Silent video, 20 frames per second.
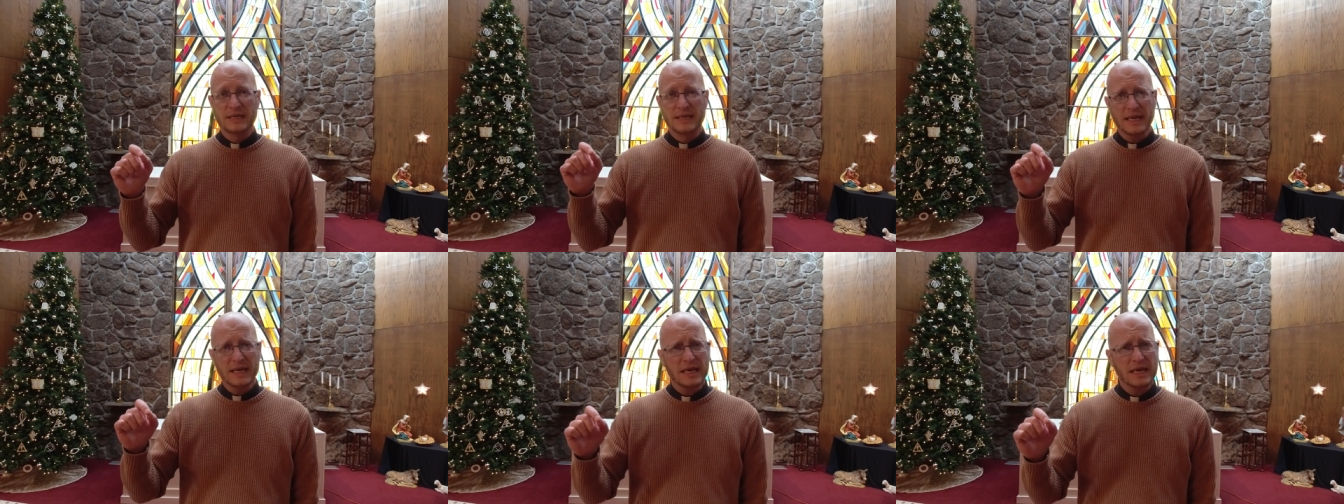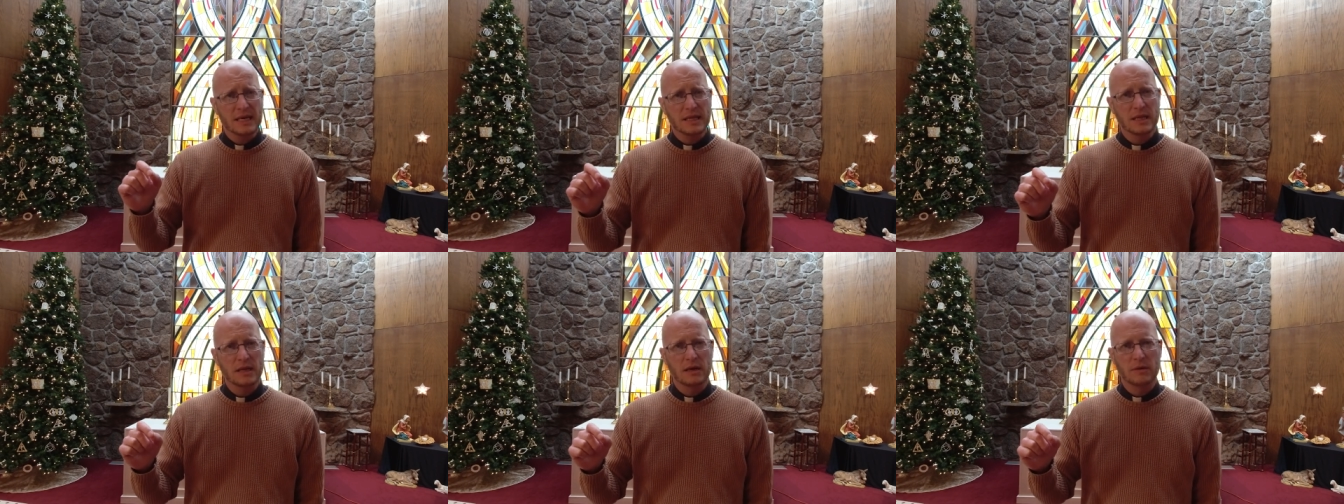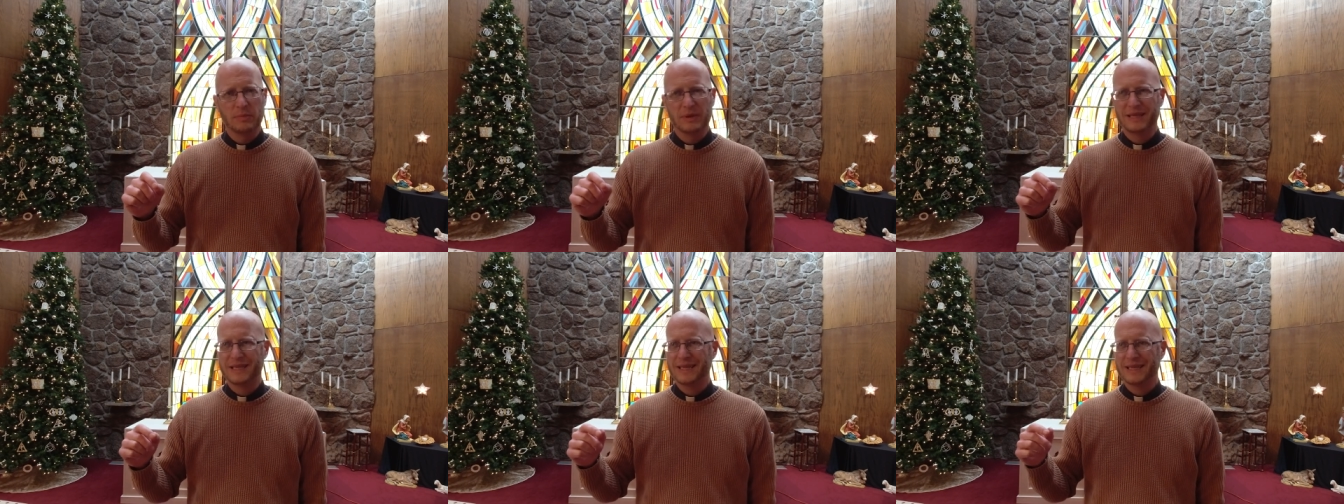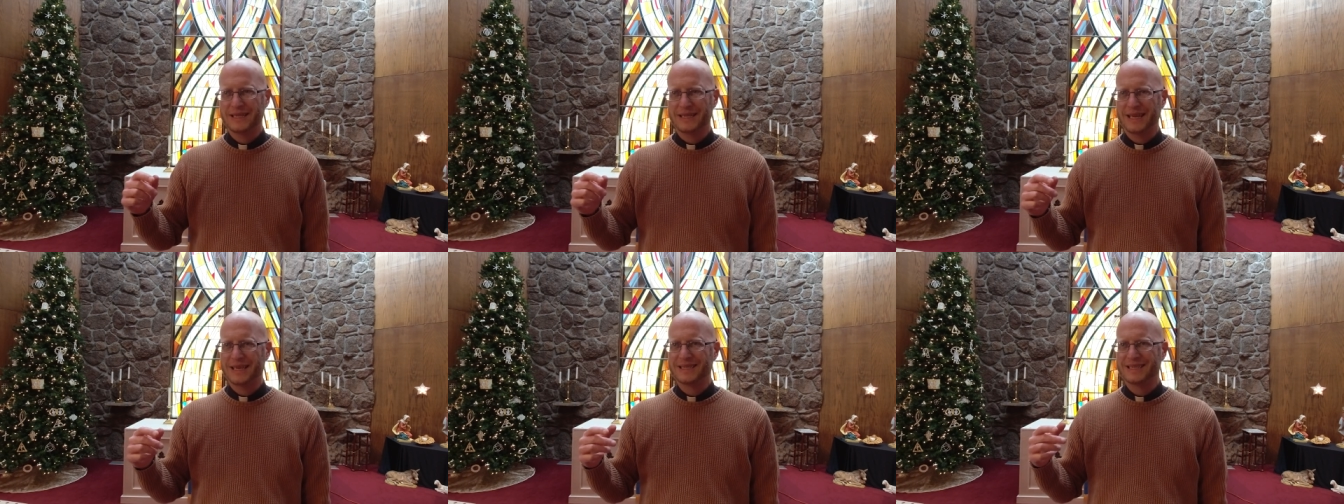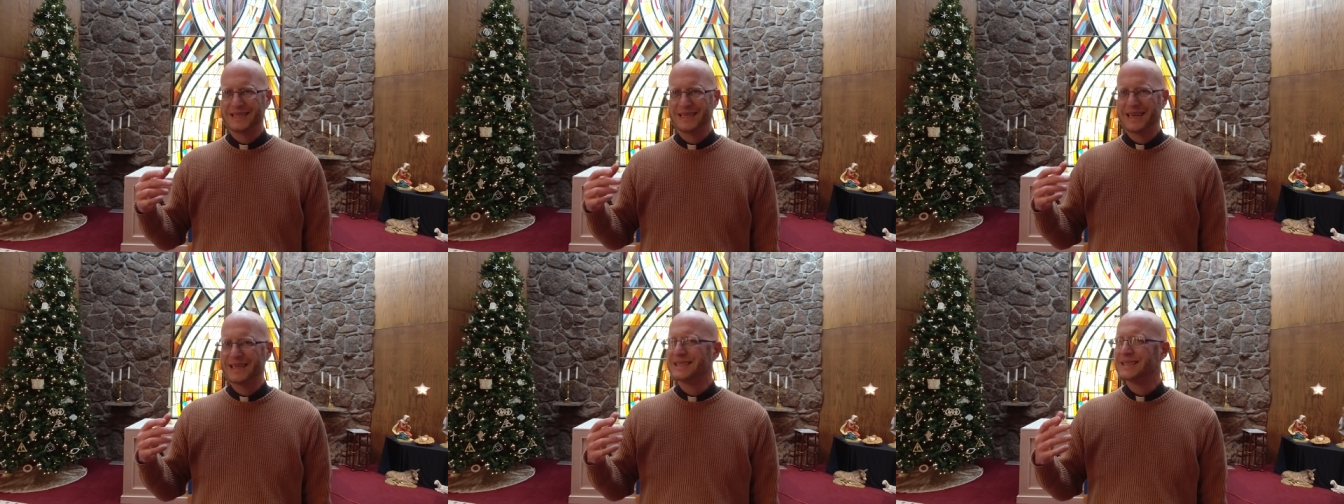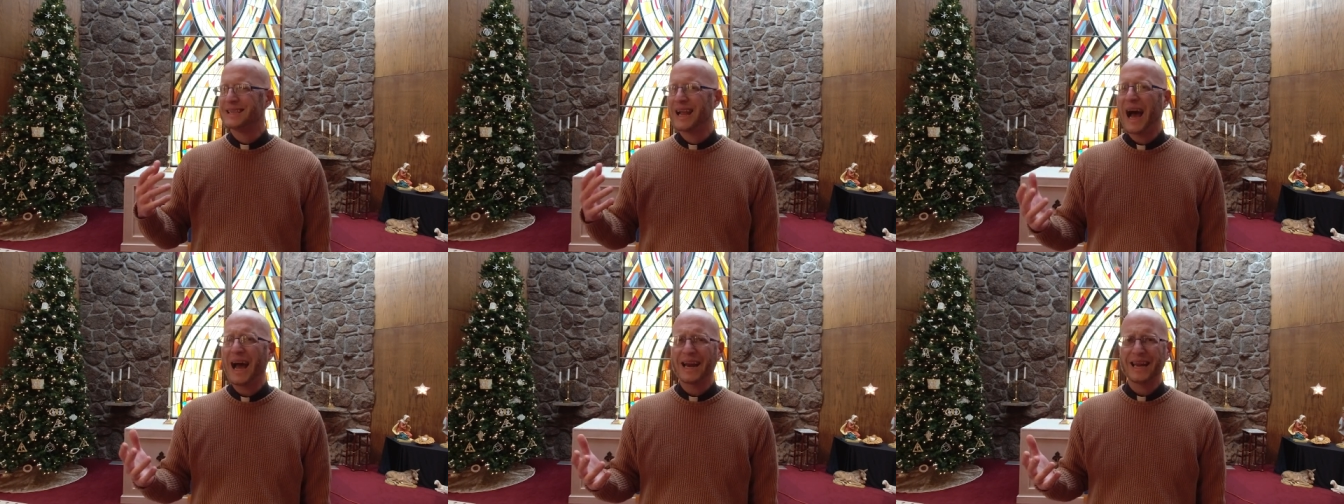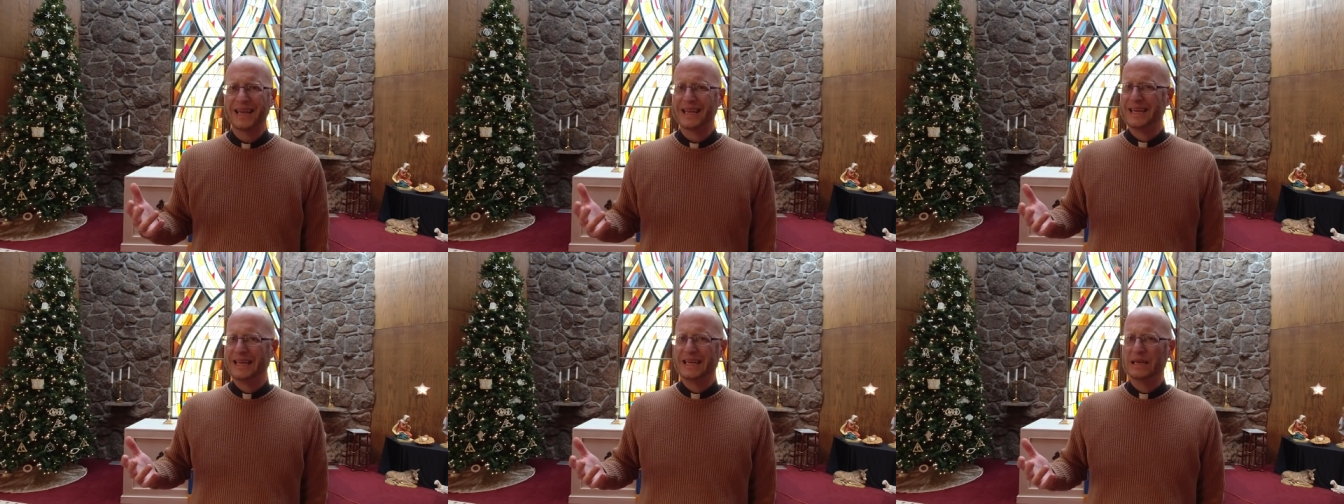dig in a little bit, that, that's it's not
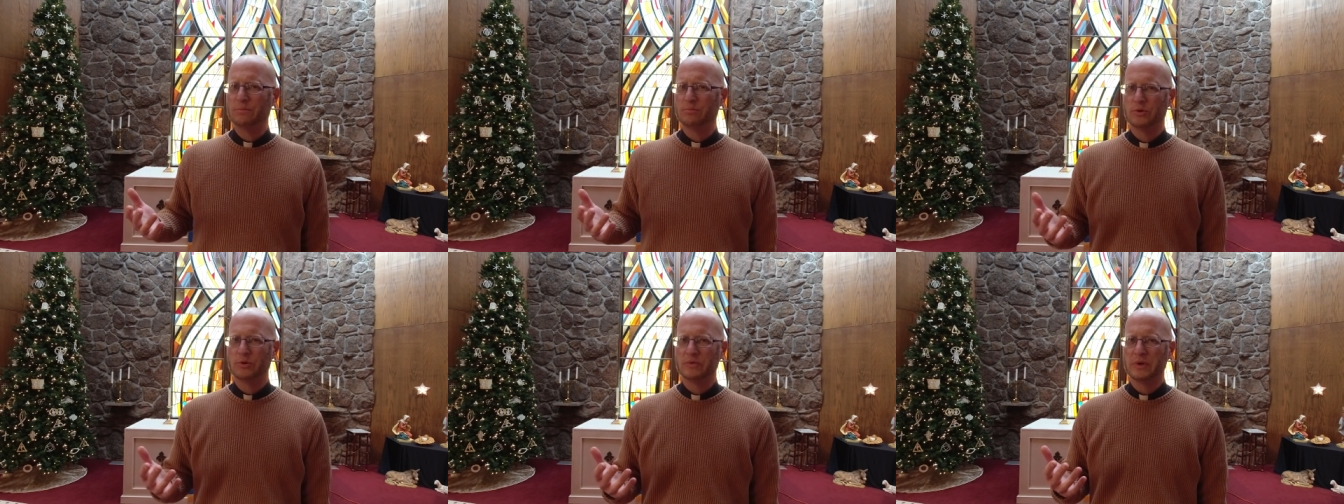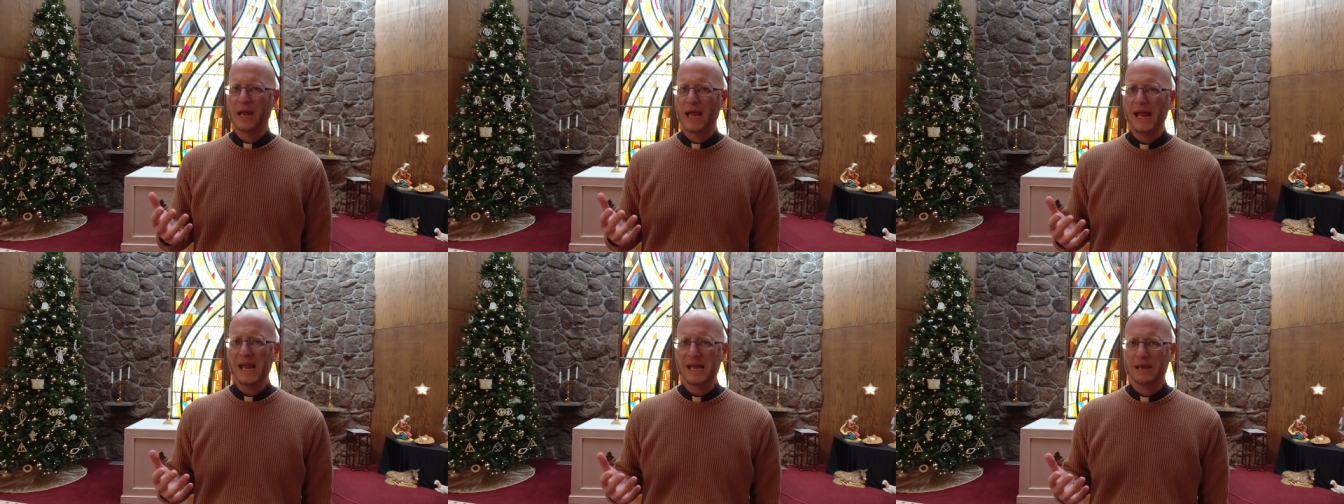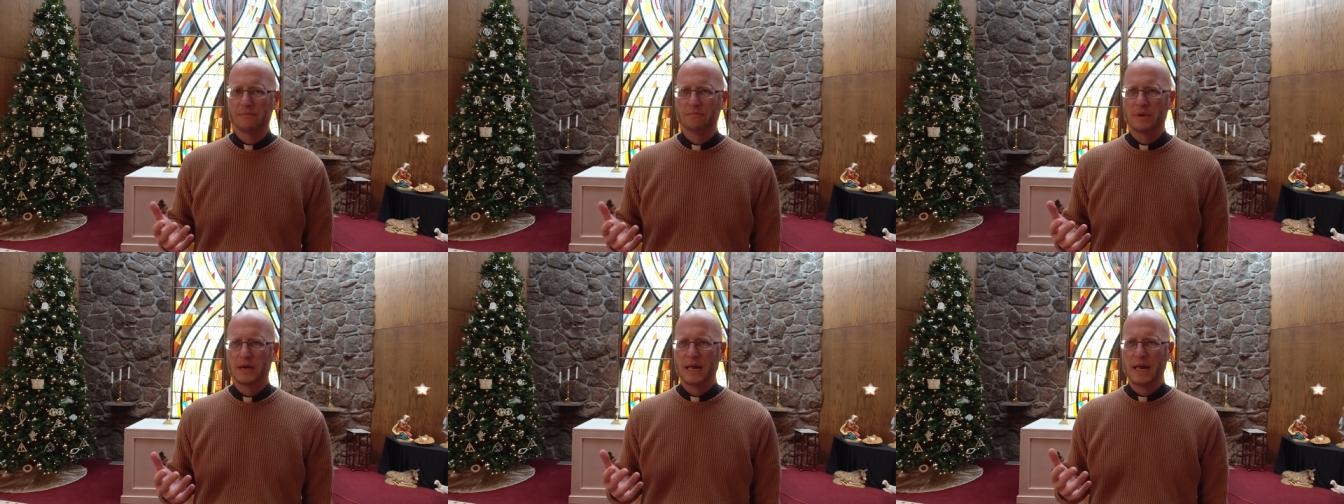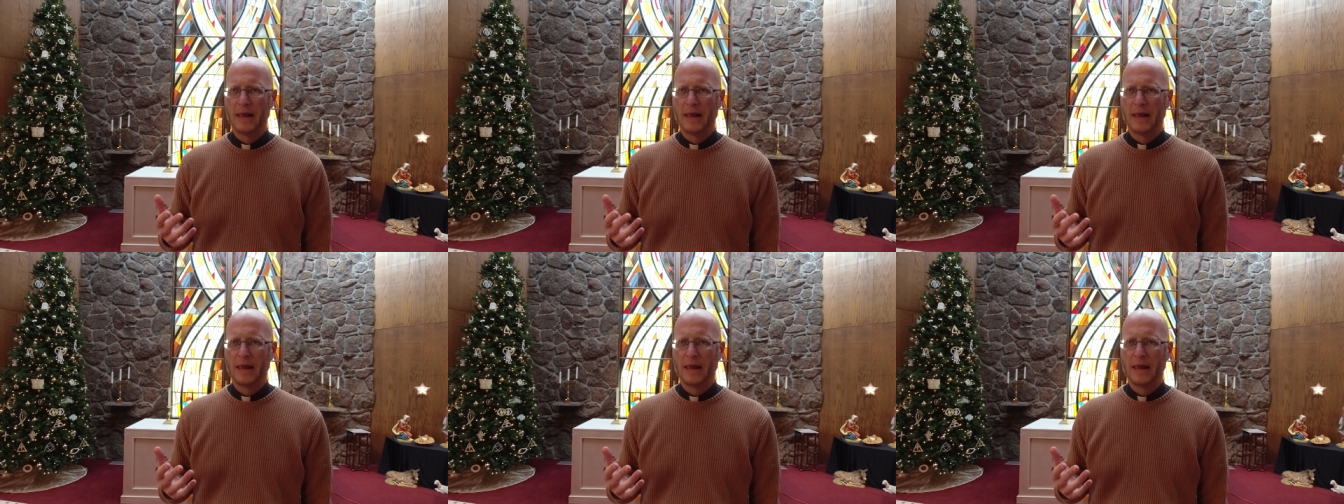a Hebrew name.